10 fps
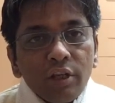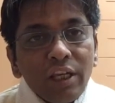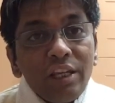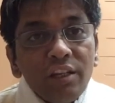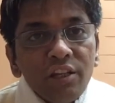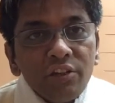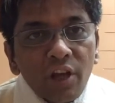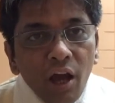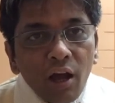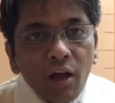in
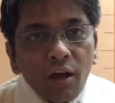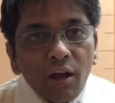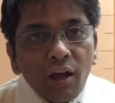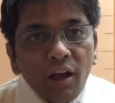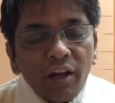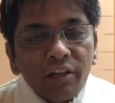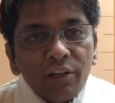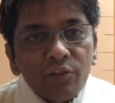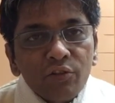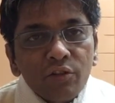India, at
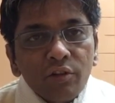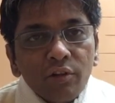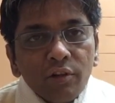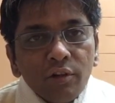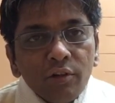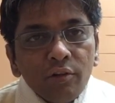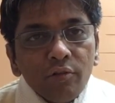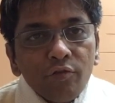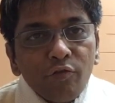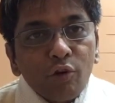least
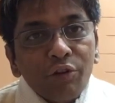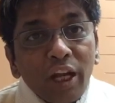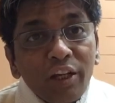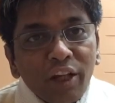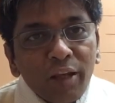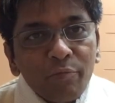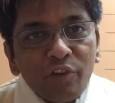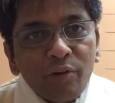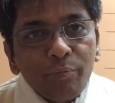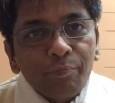for that time
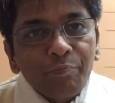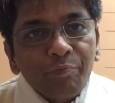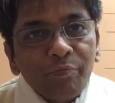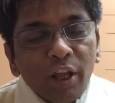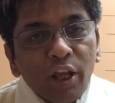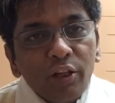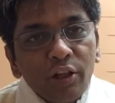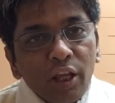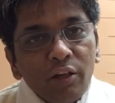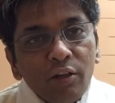frame. And
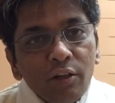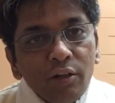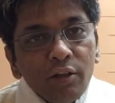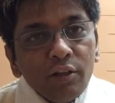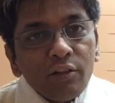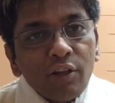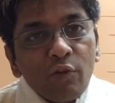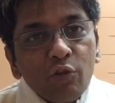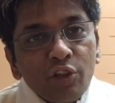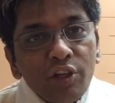then there
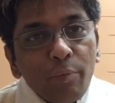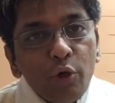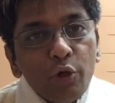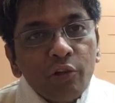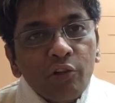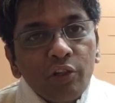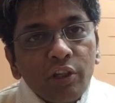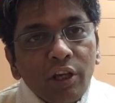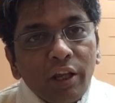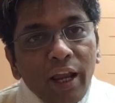was a
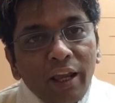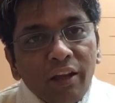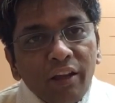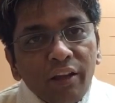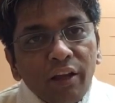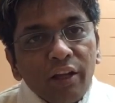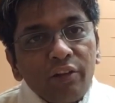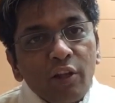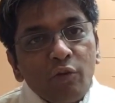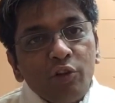WTC crack
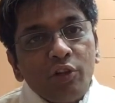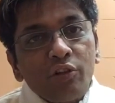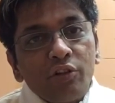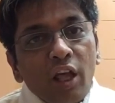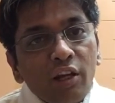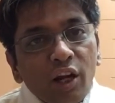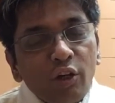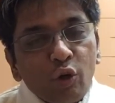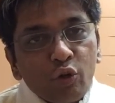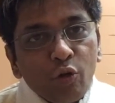and there was a
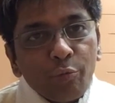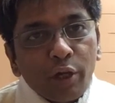Tahelka.com